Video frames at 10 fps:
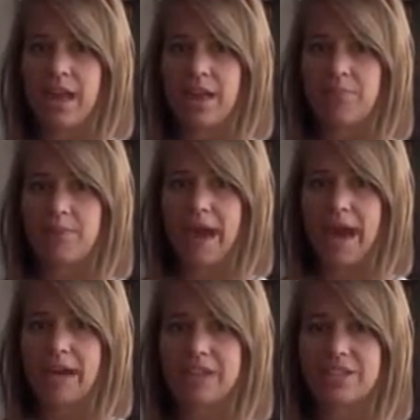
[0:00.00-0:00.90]
and
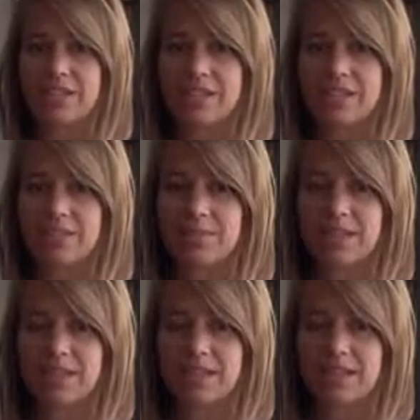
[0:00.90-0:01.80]
back and just get some
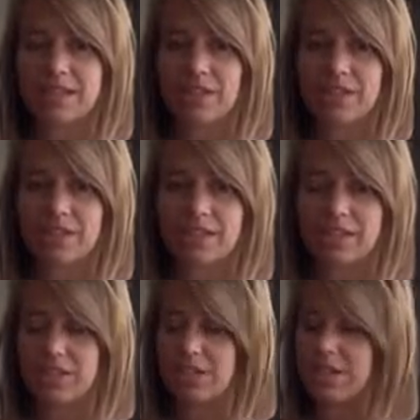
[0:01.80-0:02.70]
nice like
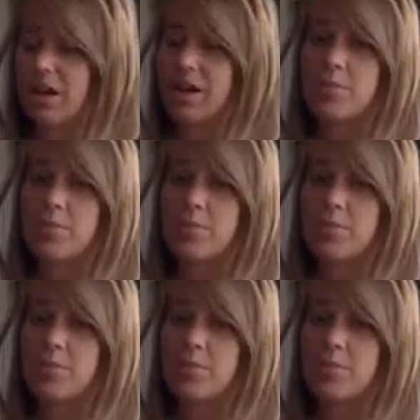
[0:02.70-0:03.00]
articulation there.